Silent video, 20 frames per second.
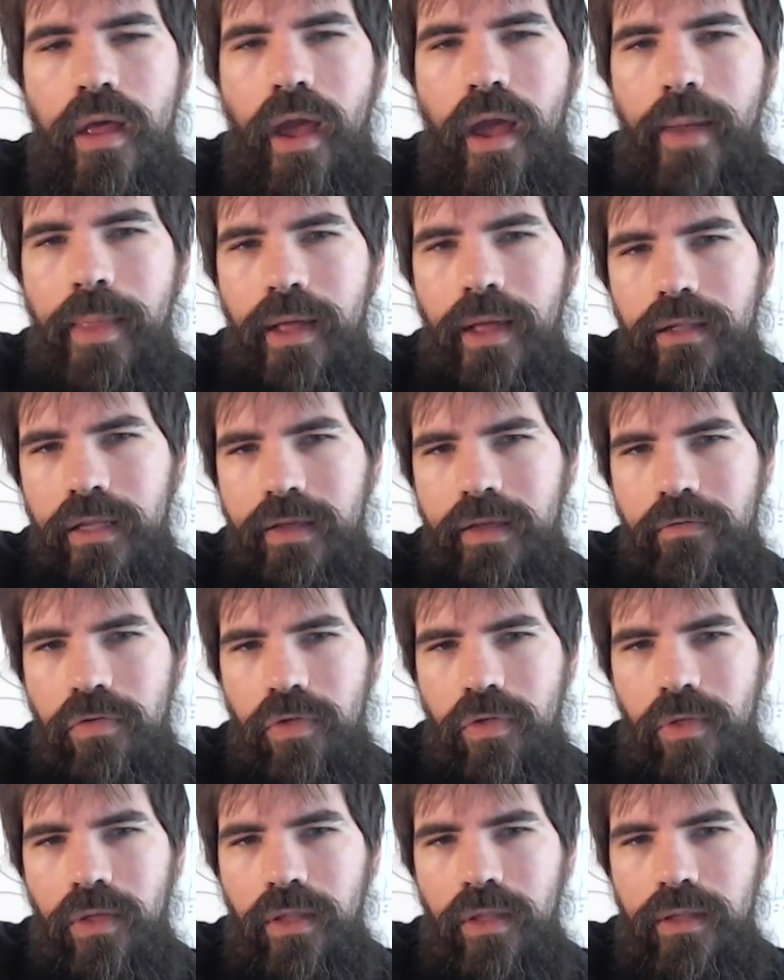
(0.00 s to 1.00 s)
and that leaves
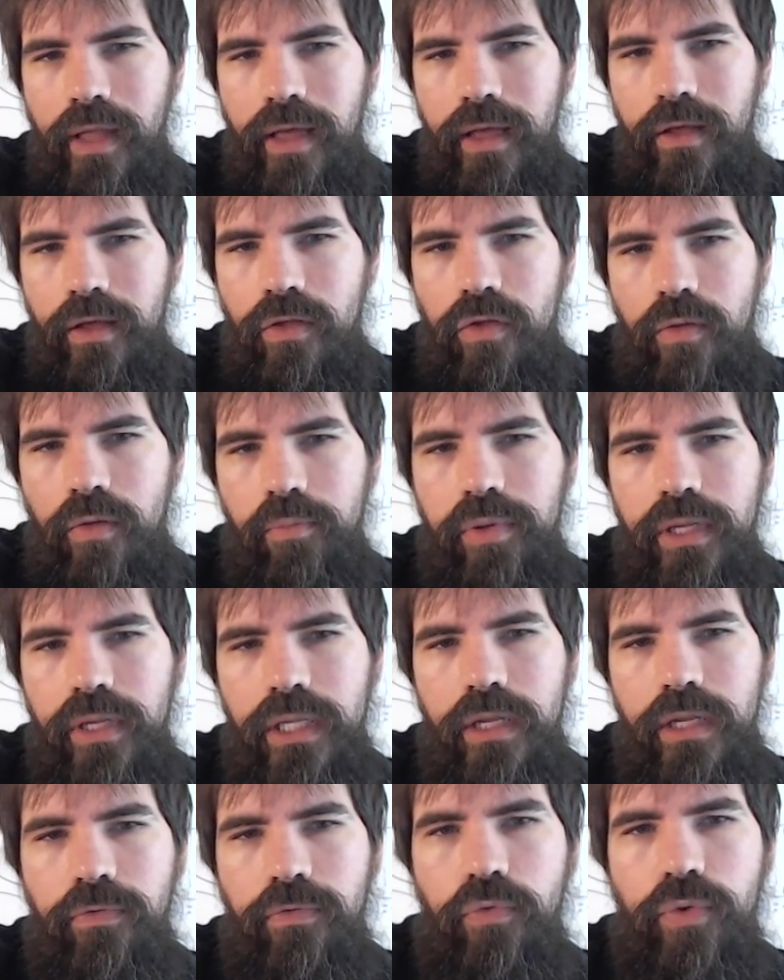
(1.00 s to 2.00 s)
the legs
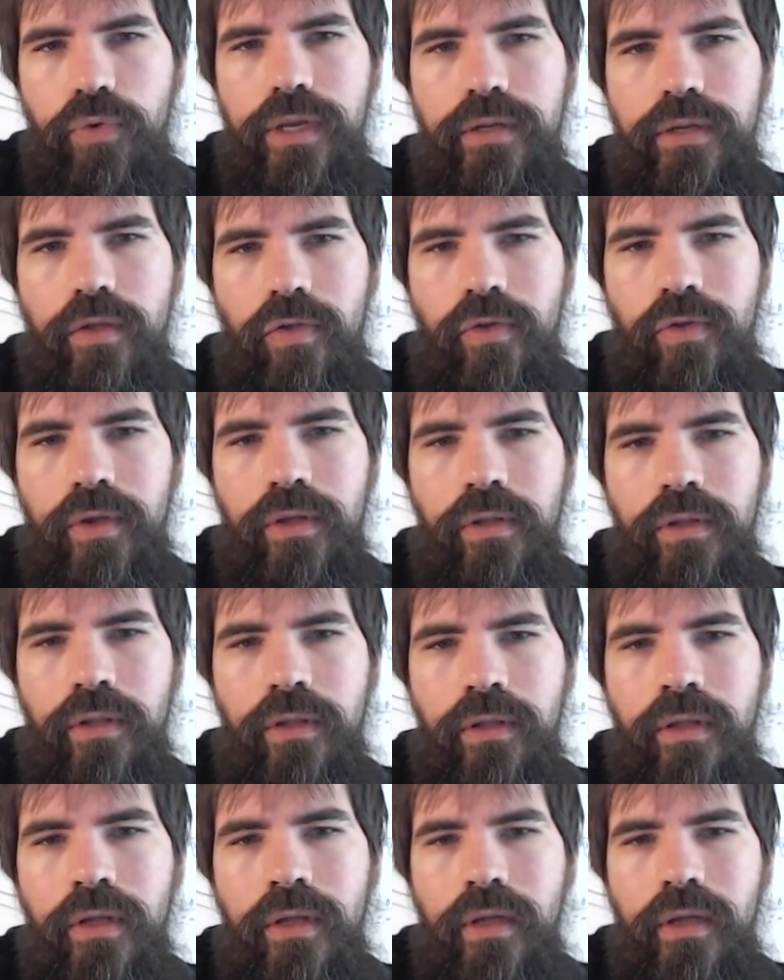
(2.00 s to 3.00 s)
completely free to
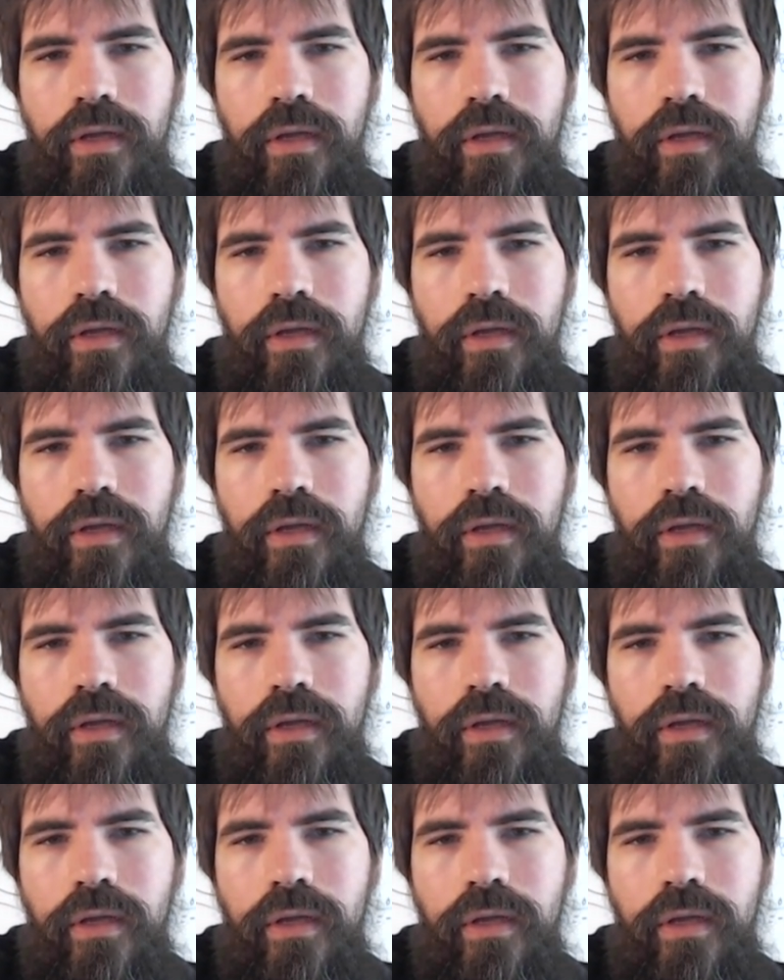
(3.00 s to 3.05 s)
still